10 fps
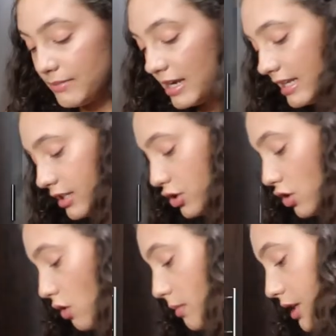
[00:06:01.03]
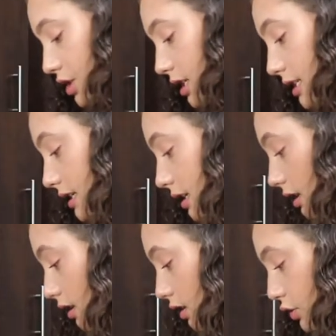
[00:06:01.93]
making it so much
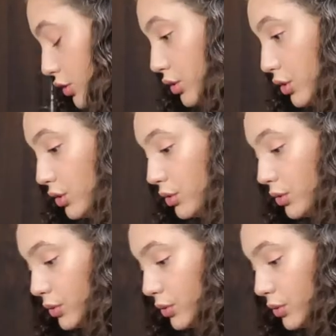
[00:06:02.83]
easier to